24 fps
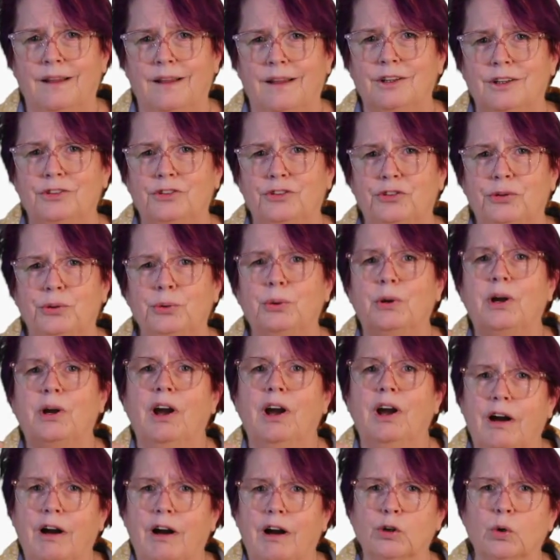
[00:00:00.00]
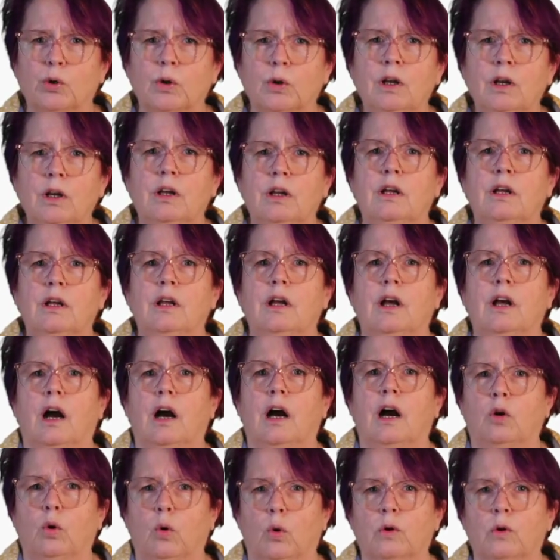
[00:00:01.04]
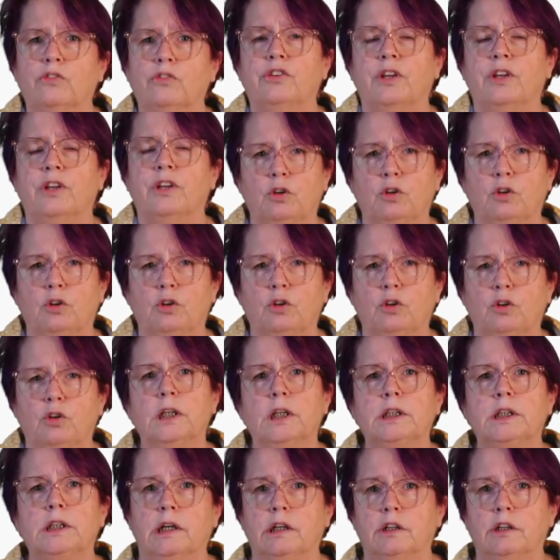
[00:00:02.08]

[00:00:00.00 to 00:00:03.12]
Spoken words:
to cover a course that normally takes